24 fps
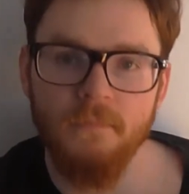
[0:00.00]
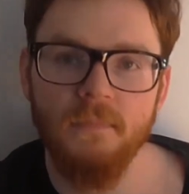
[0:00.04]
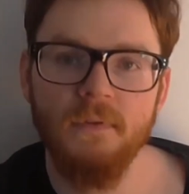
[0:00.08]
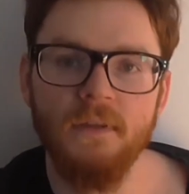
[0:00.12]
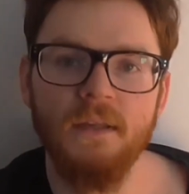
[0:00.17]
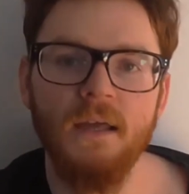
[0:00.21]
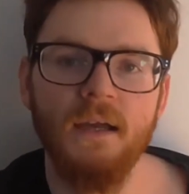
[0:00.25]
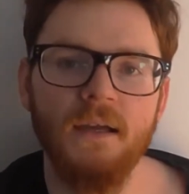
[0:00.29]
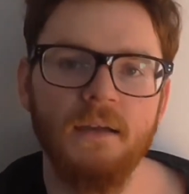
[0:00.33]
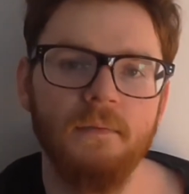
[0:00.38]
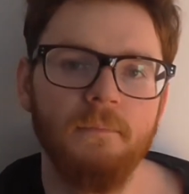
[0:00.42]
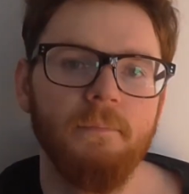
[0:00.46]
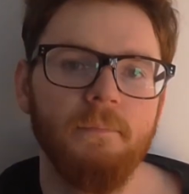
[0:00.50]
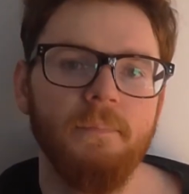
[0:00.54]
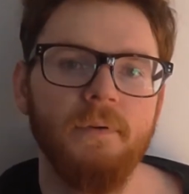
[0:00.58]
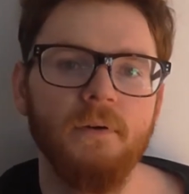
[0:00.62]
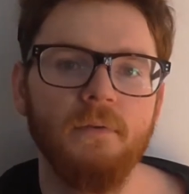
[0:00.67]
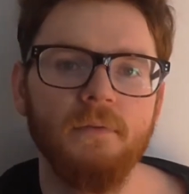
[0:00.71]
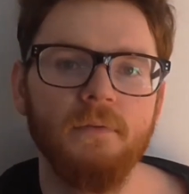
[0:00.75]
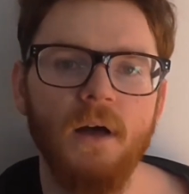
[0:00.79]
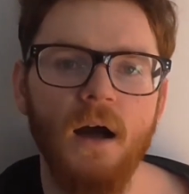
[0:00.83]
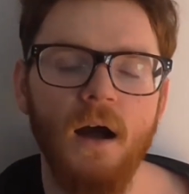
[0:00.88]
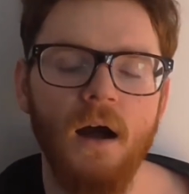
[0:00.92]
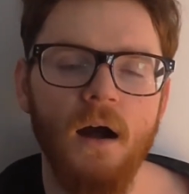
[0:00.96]
that can
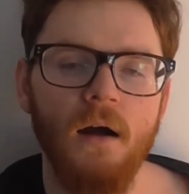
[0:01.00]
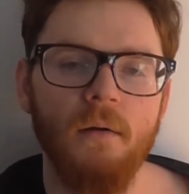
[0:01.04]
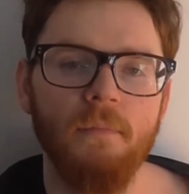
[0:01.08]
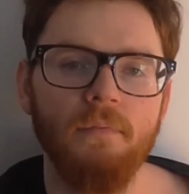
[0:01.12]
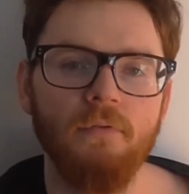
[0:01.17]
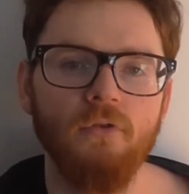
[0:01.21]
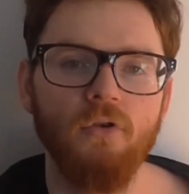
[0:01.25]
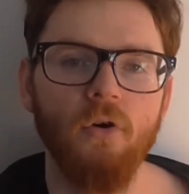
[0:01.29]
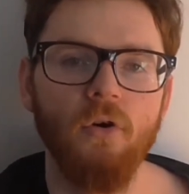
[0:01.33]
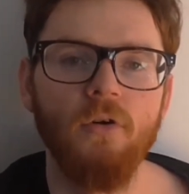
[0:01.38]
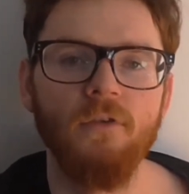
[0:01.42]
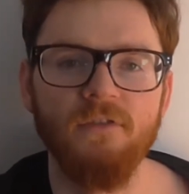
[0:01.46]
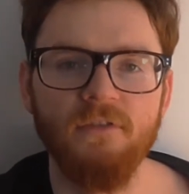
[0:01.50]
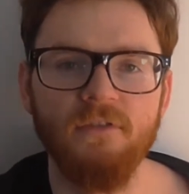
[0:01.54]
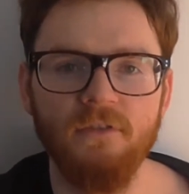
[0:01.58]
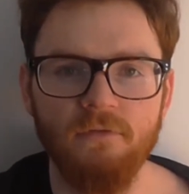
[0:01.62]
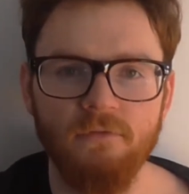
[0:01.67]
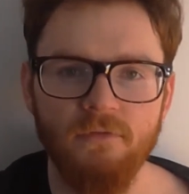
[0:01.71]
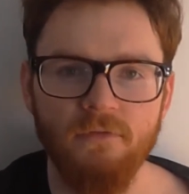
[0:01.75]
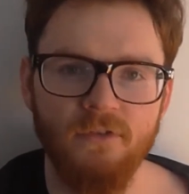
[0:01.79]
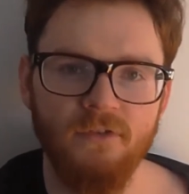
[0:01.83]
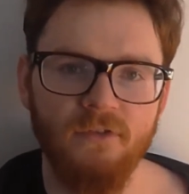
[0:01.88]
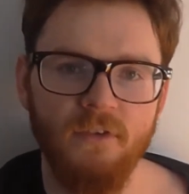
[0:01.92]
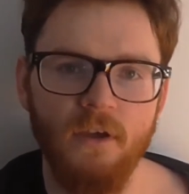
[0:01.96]
build up, causing
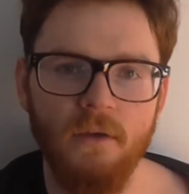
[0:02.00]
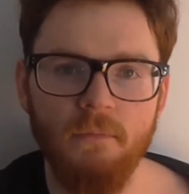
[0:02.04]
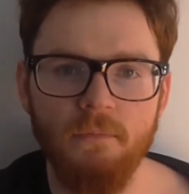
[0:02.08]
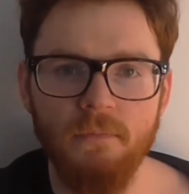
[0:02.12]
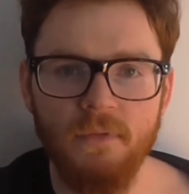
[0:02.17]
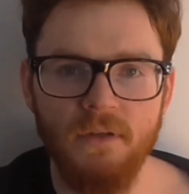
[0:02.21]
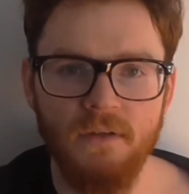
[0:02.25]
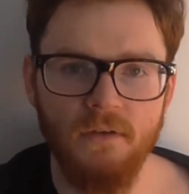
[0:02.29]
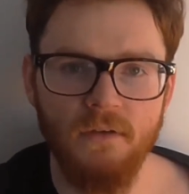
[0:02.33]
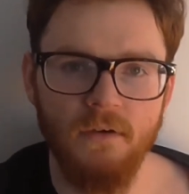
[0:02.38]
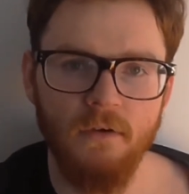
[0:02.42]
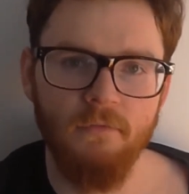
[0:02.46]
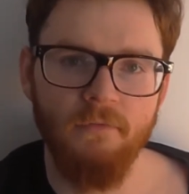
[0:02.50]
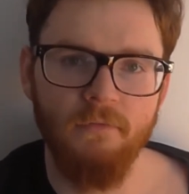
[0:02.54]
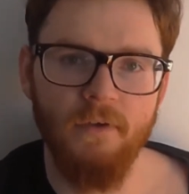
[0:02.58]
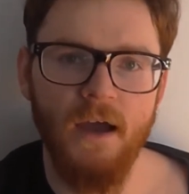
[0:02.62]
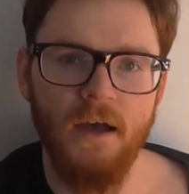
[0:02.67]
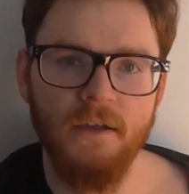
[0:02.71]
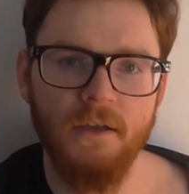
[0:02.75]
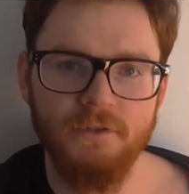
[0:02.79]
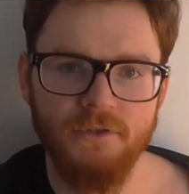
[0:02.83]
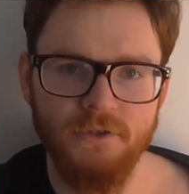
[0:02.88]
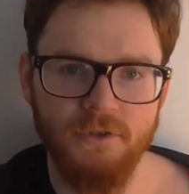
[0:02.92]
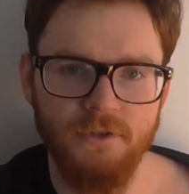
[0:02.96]
a resentment
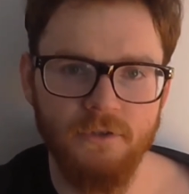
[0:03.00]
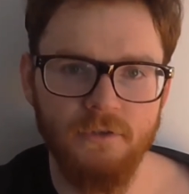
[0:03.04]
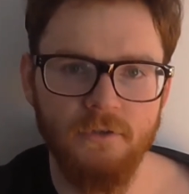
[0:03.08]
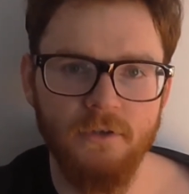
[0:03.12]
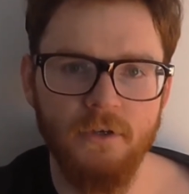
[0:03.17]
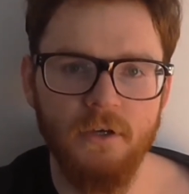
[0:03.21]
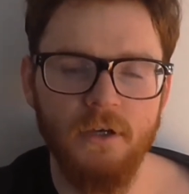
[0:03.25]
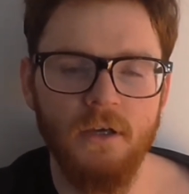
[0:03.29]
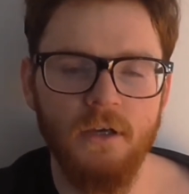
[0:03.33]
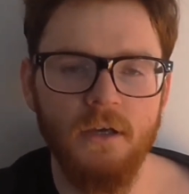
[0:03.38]
around you.